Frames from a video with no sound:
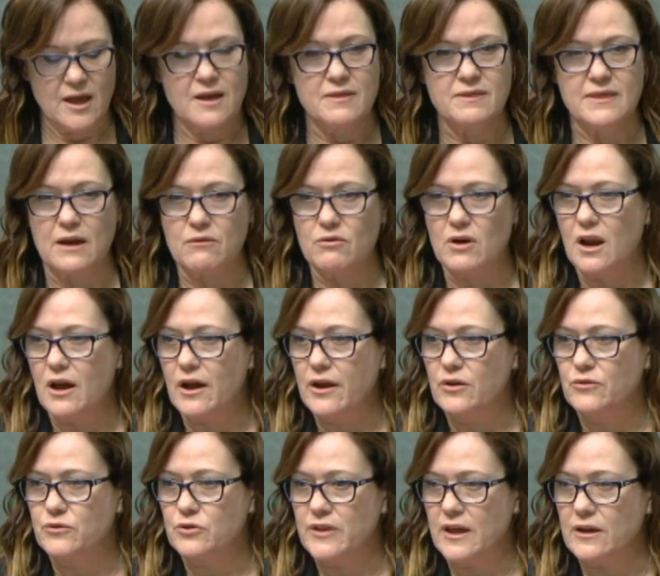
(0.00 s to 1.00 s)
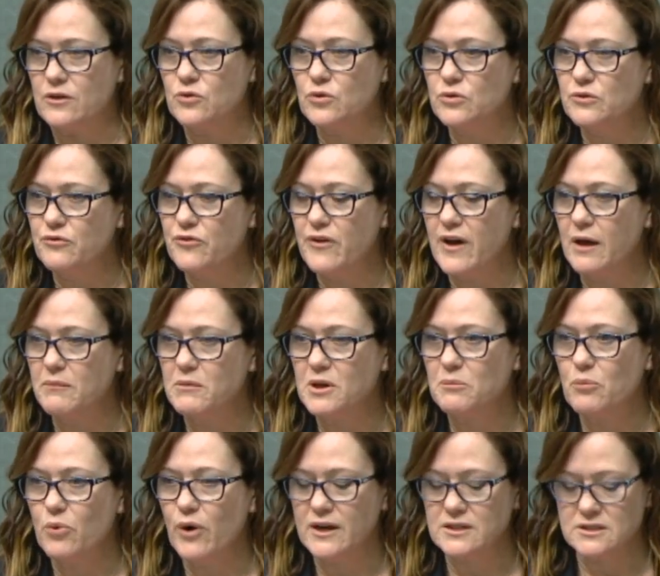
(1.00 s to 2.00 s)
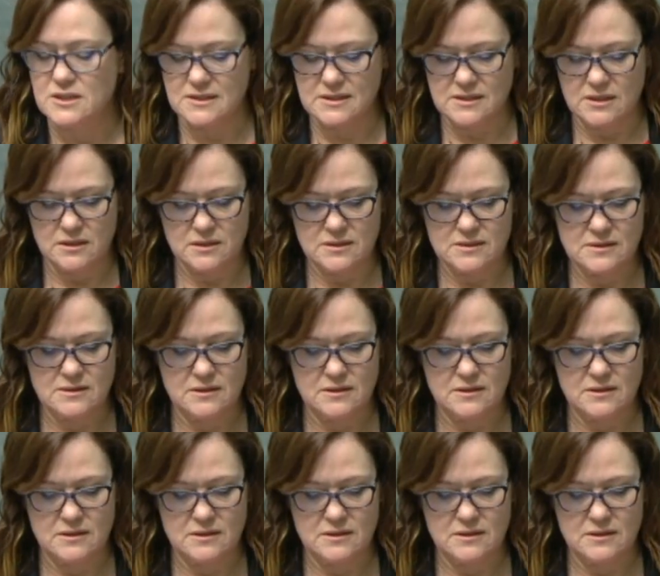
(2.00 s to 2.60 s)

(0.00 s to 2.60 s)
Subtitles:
They rely on their good farming practices,